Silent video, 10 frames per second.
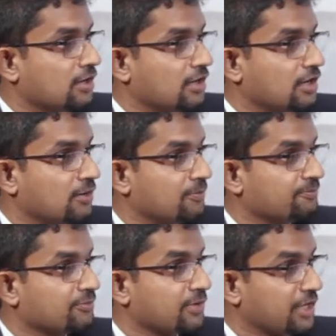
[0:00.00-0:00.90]

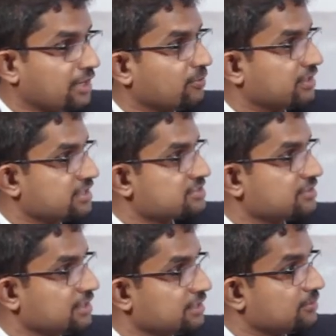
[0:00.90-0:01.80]
What is
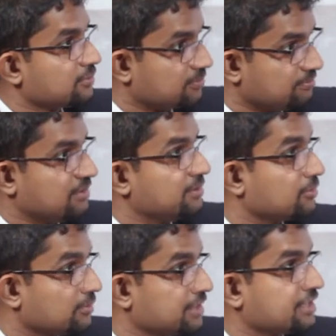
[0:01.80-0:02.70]
really maybe
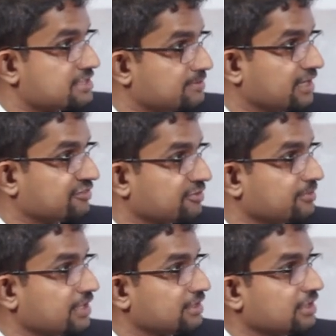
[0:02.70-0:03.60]
holding us back from
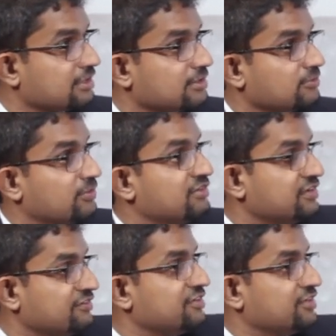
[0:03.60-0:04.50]
that? And when
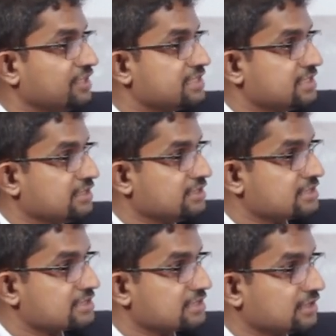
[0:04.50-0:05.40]
will we really see
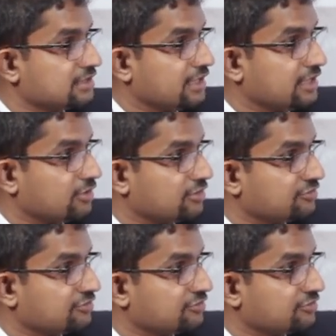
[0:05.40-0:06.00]
this take off?